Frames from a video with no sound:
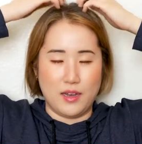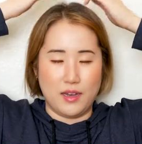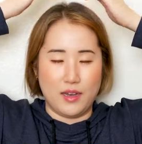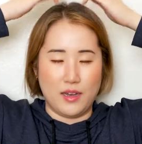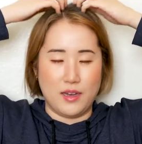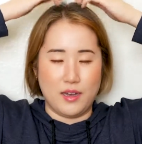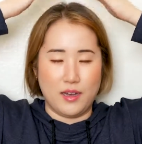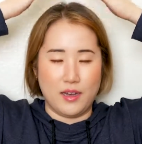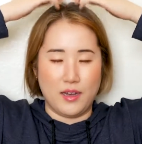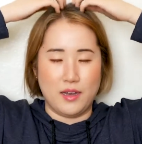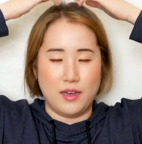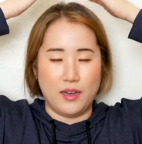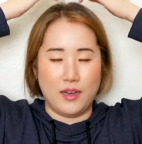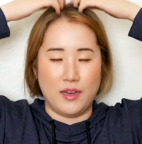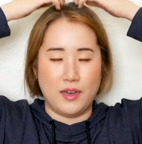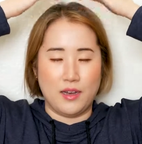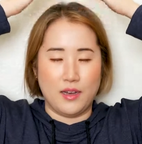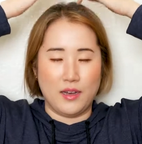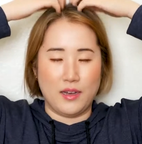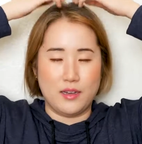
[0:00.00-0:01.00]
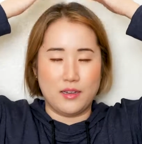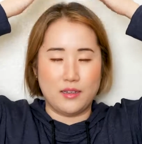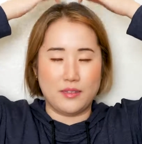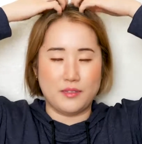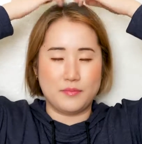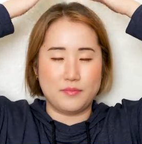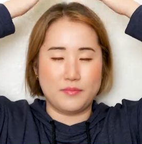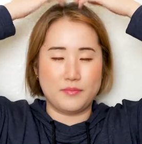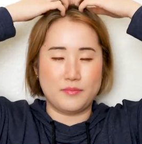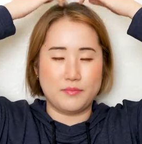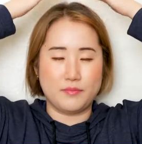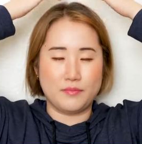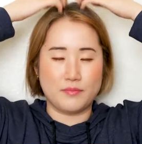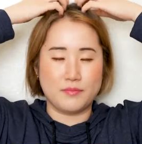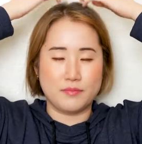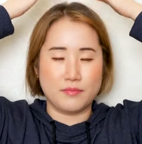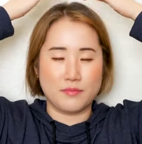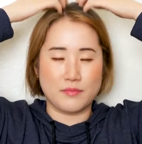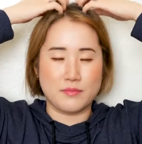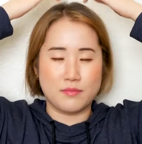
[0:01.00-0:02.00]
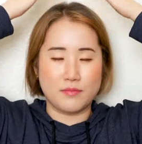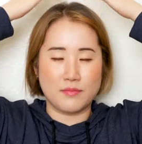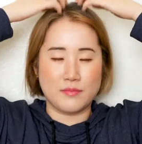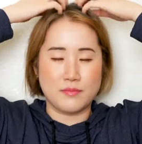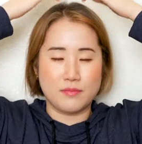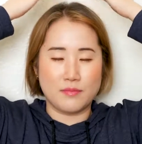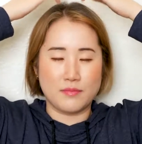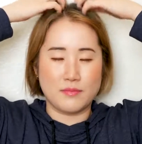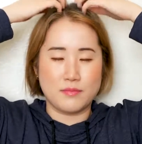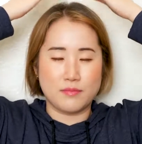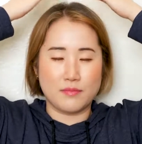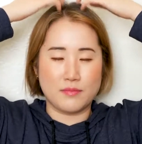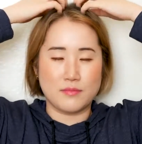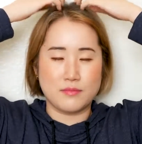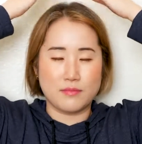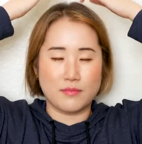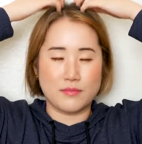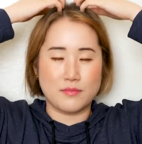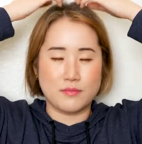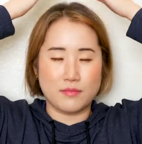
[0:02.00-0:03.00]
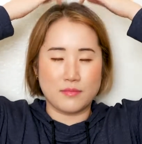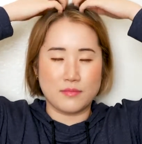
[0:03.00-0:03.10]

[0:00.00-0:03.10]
(no one is talking)